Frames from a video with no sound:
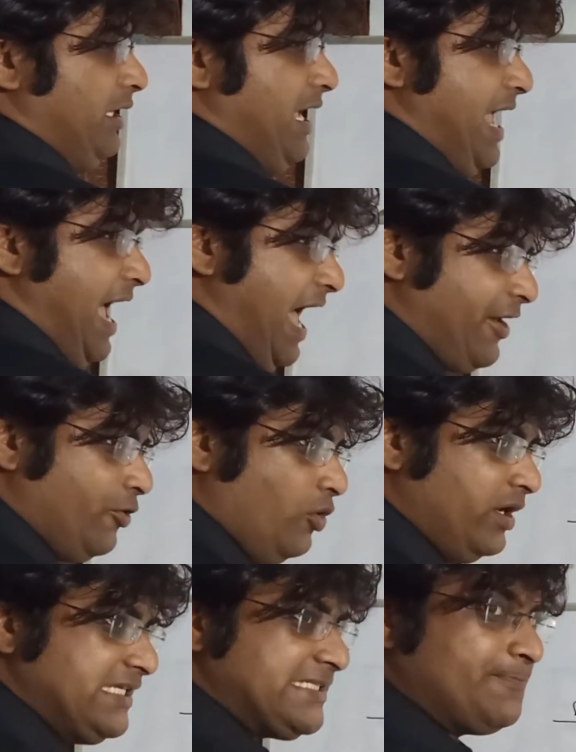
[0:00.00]
arrow
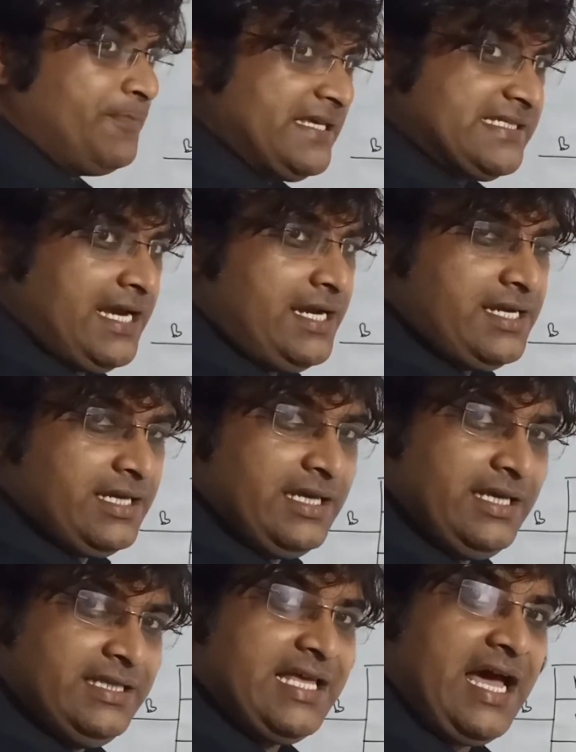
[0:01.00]
is present
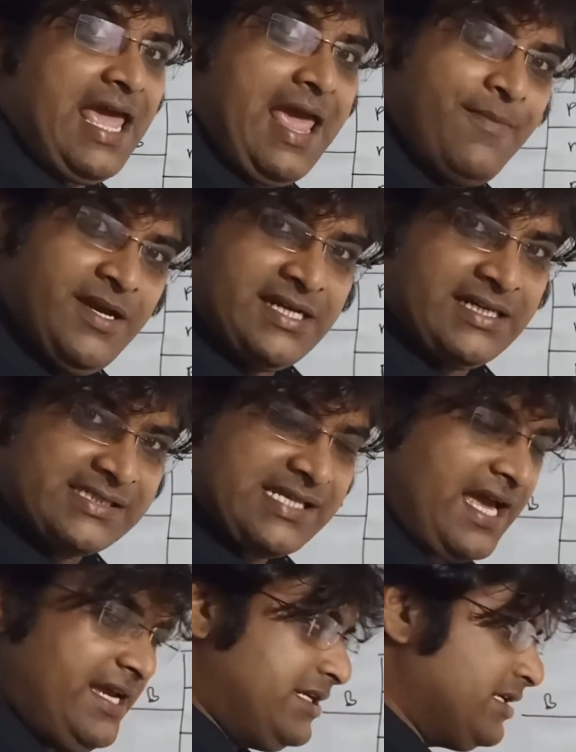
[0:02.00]
in the emitter
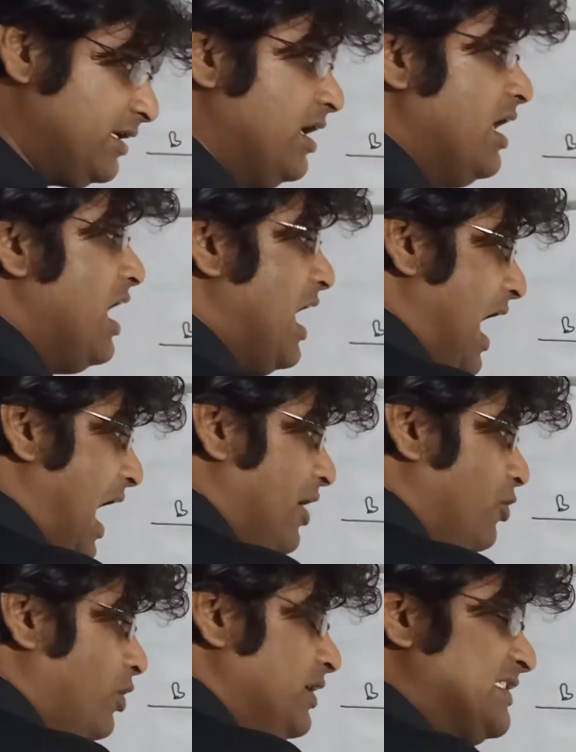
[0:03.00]
side.
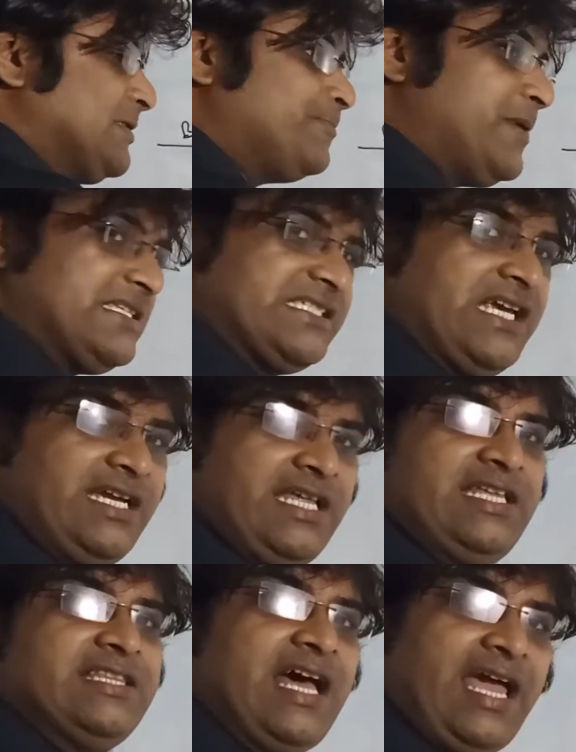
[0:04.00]
Arrow is present
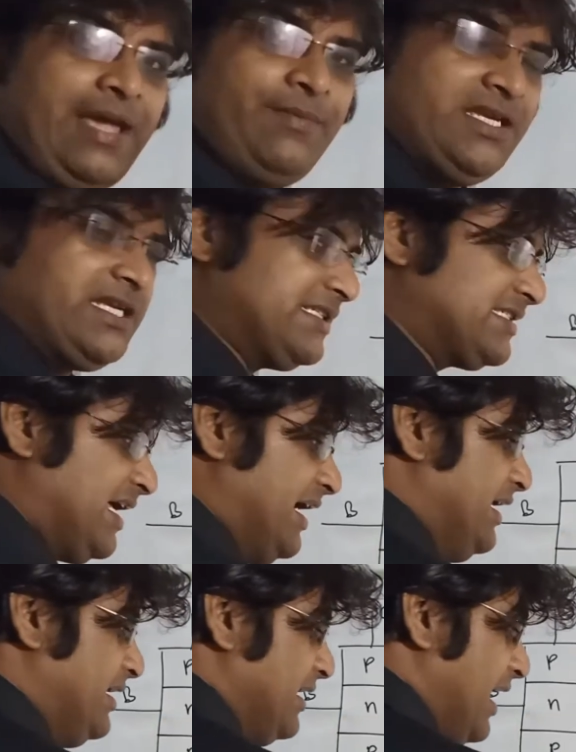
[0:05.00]
in the emitter
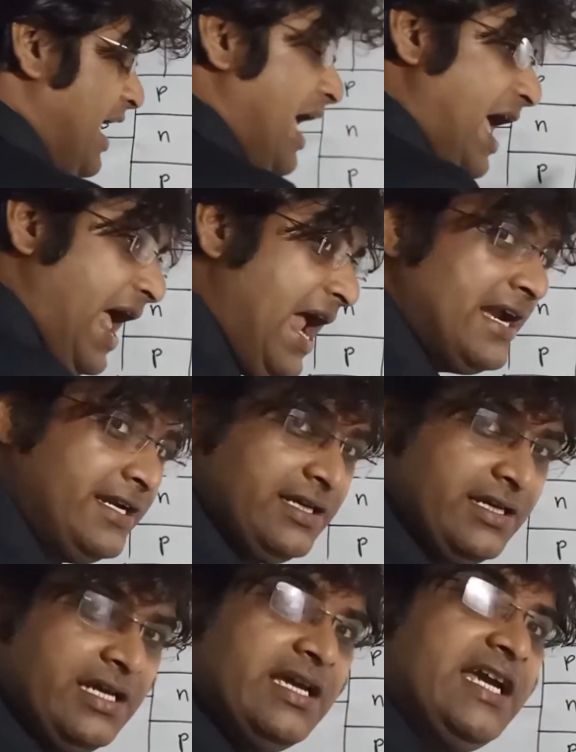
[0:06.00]
side, and
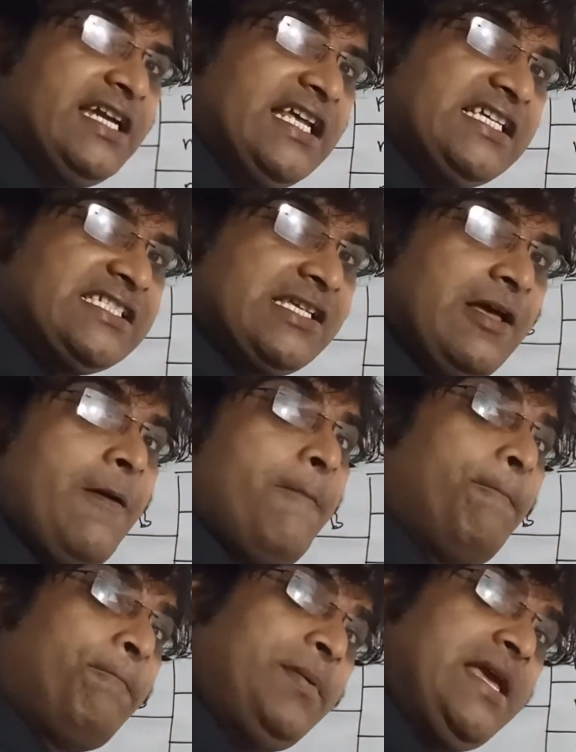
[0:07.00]
it is
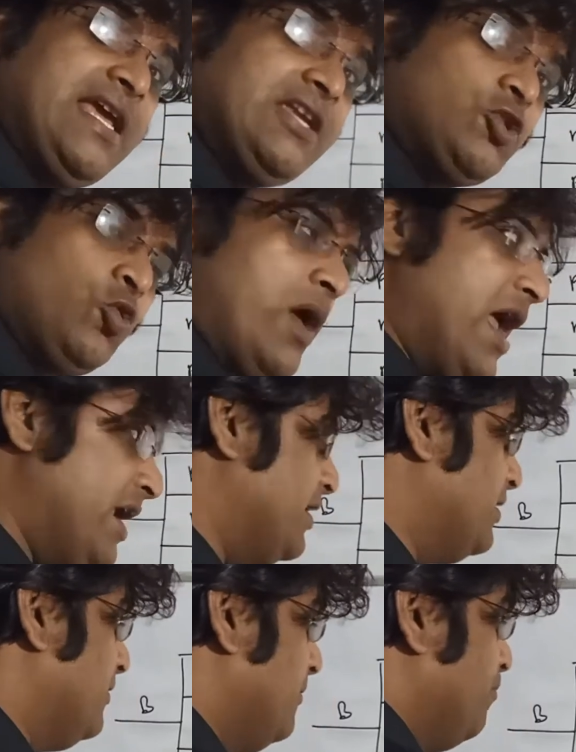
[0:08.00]
P to
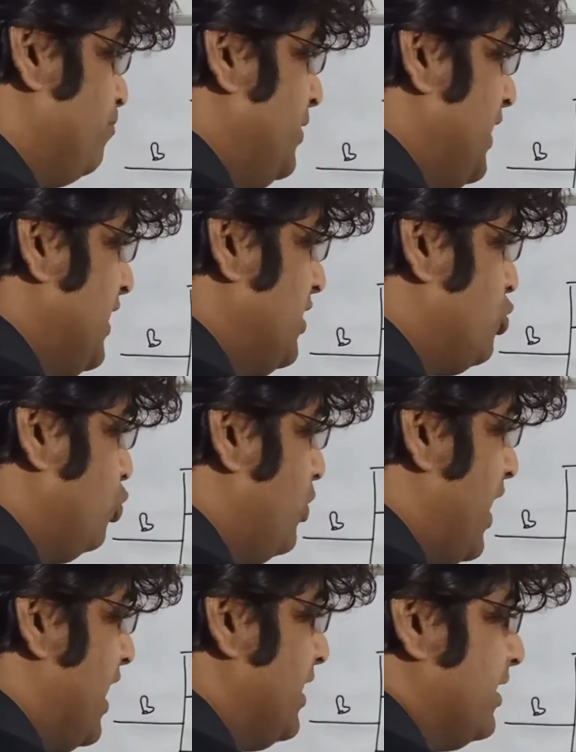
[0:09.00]
N. P to
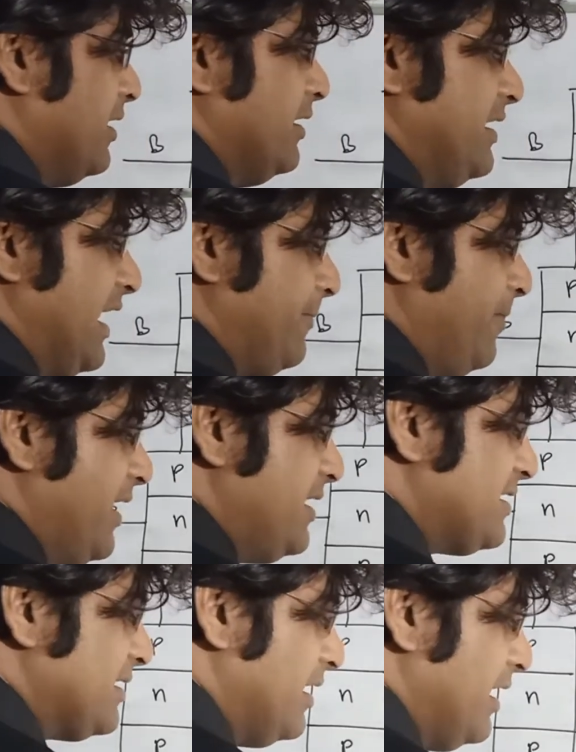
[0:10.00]
N. That
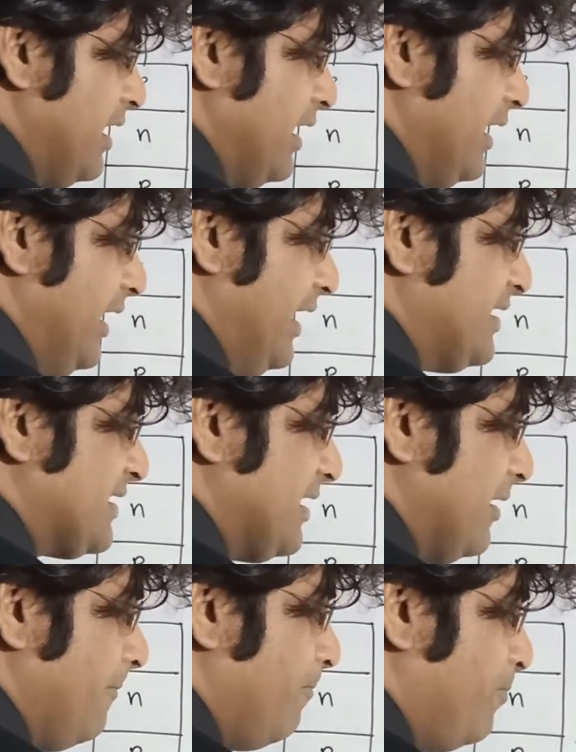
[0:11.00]
means it's
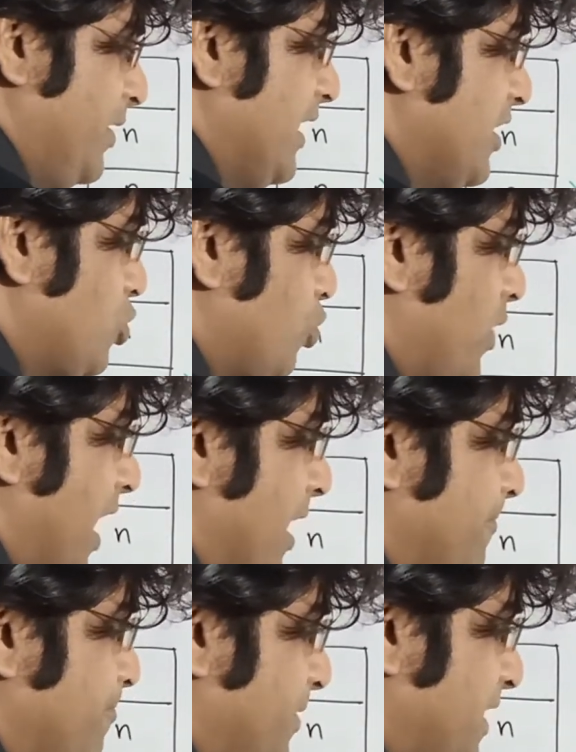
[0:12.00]
P to
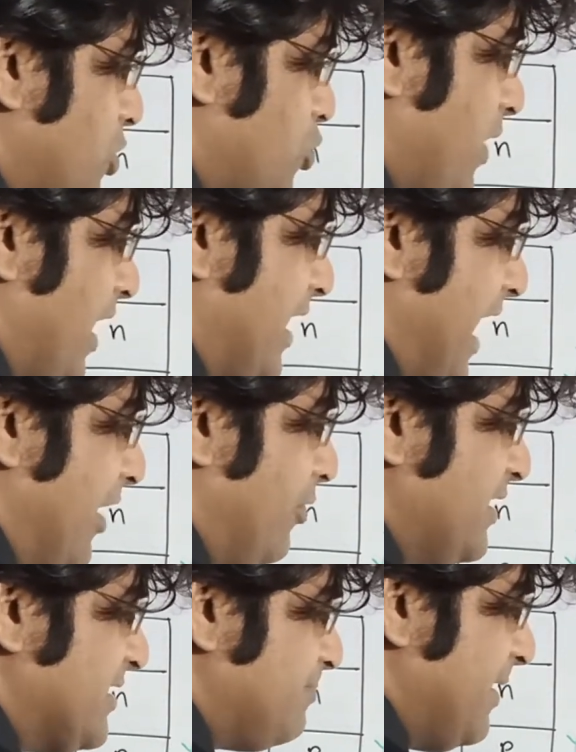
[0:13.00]
N. P to N. Arrow
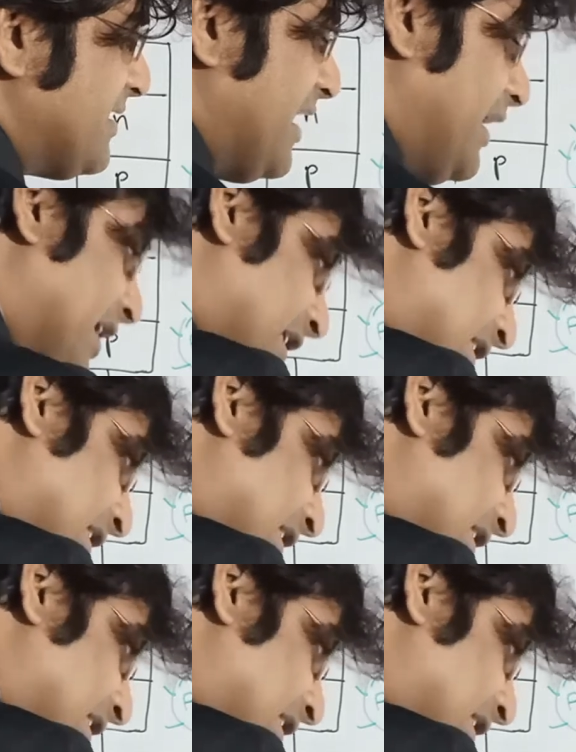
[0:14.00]
is present in